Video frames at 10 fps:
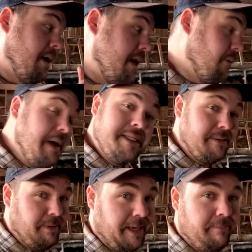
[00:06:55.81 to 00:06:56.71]
but it
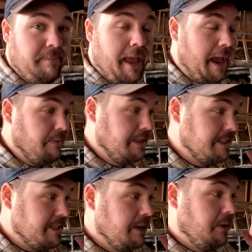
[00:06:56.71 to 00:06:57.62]
wasn't me. I
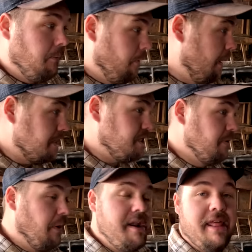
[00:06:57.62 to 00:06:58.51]
was
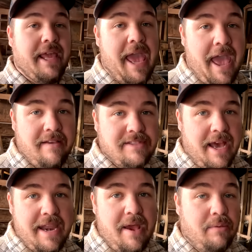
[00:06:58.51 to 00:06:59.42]
watching, one of the calves
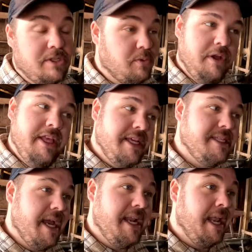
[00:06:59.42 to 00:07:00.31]
got out, was really
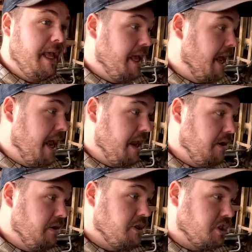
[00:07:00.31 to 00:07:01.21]
excited,
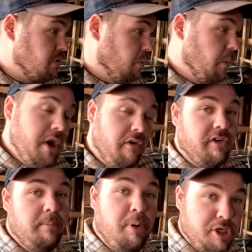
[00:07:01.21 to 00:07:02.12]
and just went
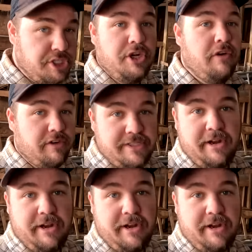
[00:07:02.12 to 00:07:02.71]
over and pushed it over and